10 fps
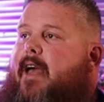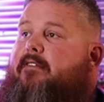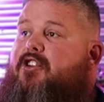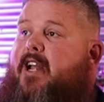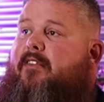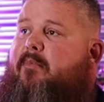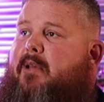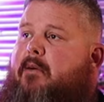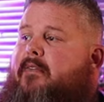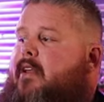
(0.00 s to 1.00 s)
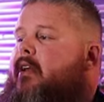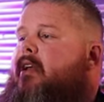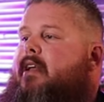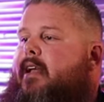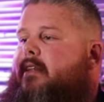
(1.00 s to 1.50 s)
to have a chance to play with it.
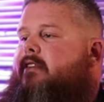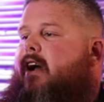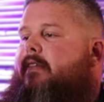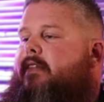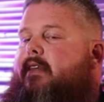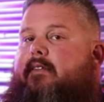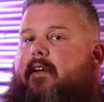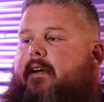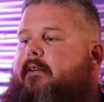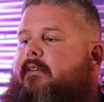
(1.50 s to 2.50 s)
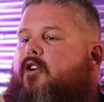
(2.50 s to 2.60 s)
It's got these uh,